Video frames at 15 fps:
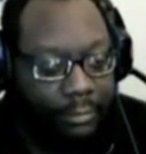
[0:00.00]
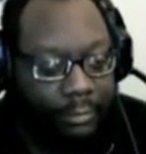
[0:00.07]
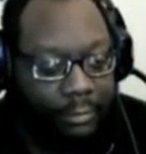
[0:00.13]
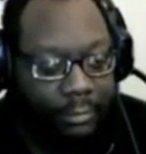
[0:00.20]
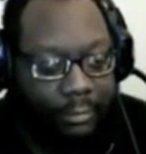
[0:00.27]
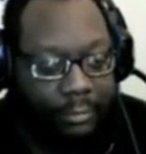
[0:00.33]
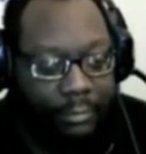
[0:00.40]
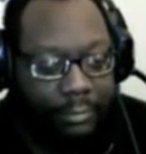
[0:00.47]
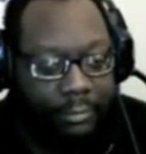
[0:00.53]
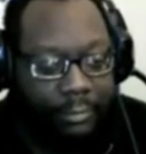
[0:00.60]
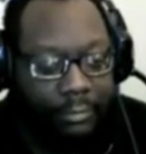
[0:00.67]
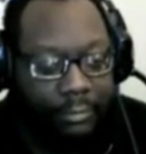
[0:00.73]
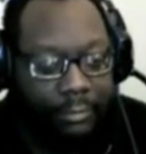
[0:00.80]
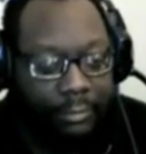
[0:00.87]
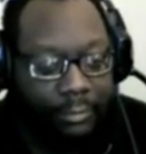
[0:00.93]

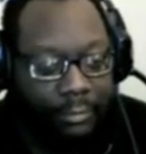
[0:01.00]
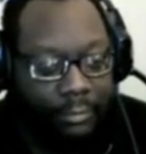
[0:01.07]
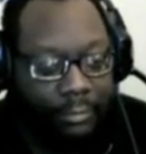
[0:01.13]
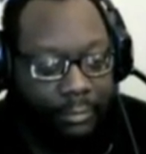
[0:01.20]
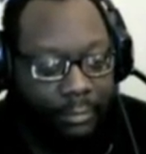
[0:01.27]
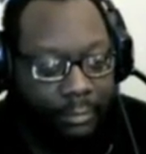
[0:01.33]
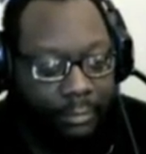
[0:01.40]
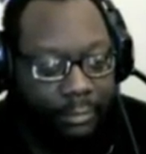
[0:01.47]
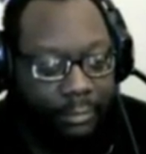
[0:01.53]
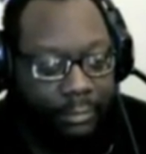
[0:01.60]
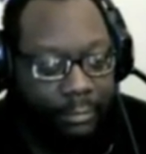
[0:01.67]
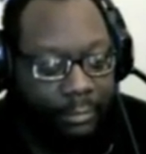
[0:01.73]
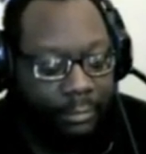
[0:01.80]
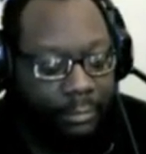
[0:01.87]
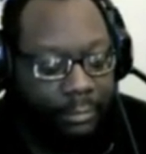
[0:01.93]

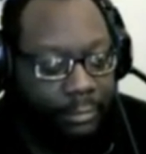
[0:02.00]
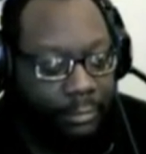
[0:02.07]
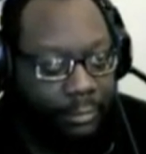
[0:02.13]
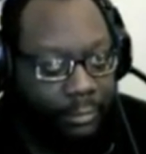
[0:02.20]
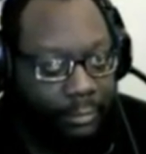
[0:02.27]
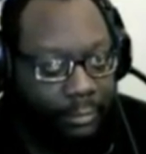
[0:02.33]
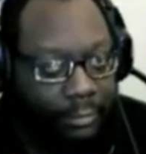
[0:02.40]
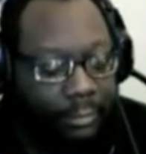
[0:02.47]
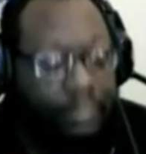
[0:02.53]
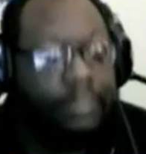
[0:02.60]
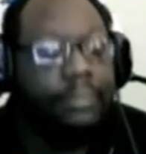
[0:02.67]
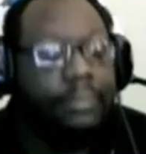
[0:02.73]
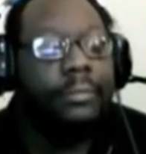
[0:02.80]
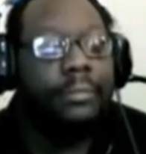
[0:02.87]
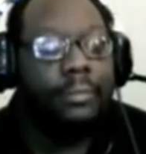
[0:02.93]

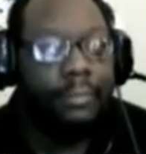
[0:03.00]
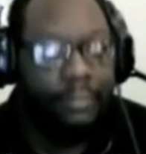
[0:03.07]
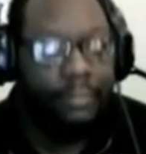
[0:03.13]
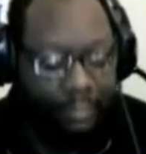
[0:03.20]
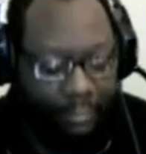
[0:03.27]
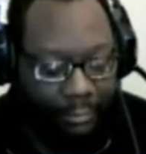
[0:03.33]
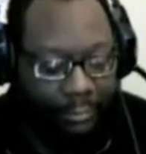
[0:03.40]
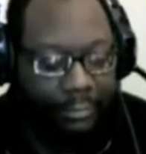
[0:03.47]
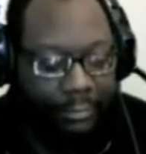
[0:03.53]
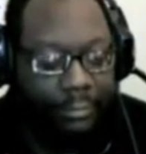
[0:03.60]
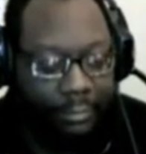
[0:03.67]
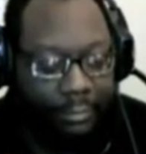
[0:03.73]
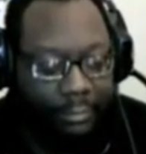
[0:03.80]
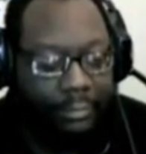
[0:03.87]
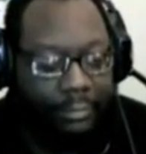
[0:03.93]

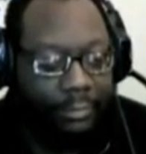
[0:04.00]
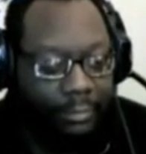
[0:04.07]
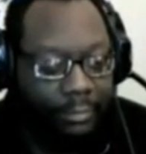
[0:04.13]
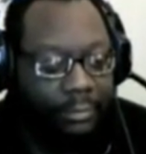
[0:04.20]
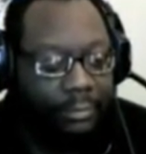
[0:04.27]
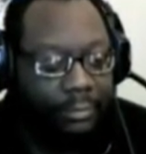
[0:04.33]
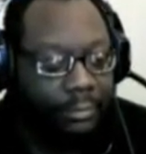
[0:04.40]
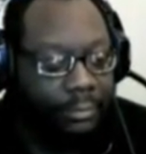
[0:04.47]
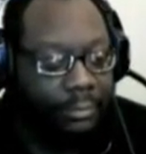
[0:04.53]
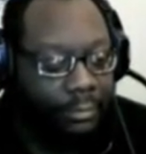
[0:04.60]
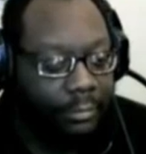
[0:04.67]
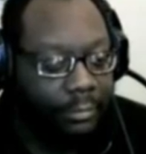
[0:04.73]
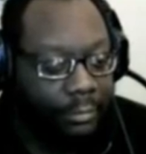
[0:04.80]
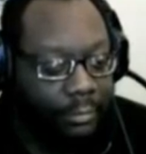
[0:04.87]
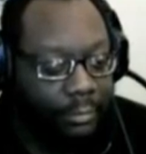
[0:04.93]

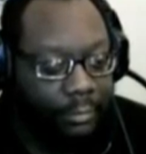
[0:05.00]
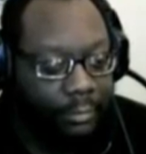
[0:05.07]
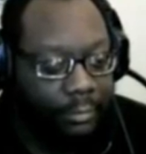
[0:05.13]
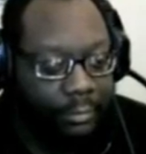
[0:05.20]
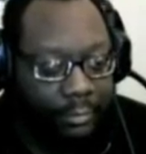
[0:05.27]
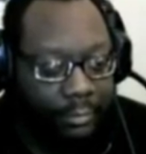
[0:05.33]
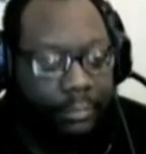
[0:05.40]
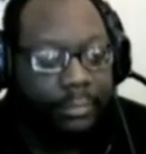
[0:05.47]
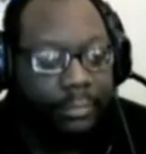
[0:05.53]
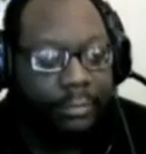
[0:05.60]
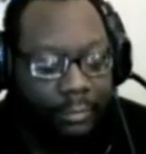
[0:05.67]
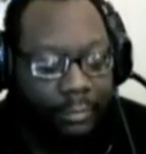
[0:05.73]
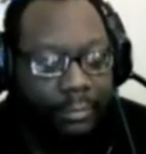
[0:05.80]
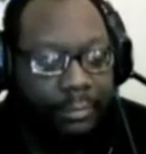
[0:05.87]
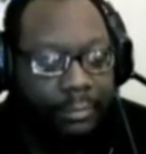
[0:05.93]

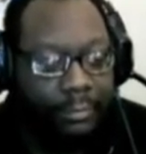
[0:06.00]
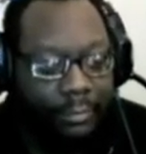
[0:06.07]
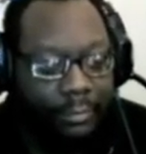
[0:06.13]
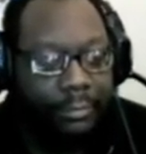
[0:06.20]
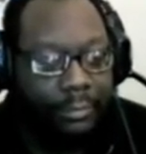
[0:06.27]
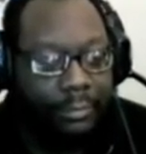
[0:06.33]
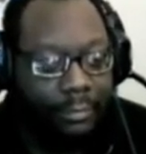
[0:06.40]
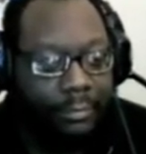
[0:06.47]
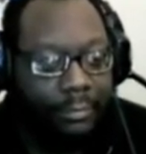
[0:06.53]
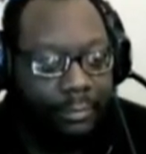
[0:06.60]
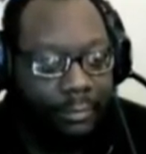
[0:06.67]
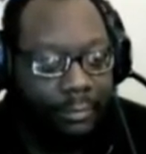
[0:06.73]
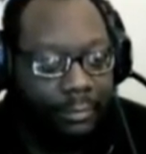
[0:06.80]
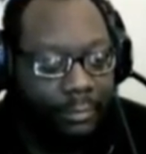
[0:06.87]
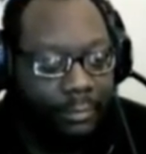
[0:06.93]

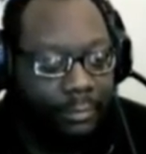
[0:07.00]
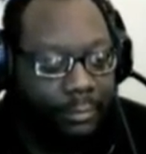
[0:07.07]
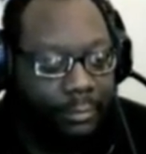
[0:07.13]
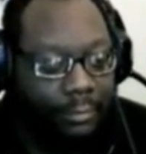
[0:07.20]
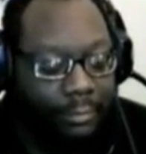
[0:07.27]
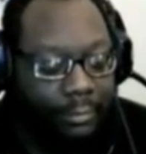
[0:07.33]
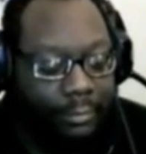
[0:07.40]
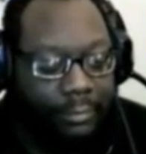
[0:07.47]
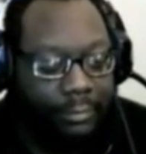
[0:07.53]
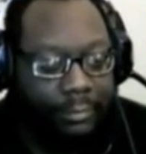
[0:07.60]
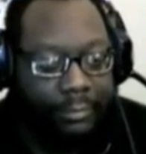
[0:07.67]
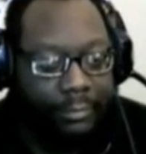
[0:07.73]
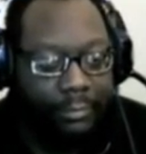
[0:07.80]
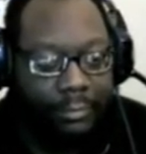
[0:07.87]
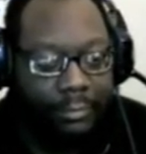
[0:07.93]
This person isn't speaking.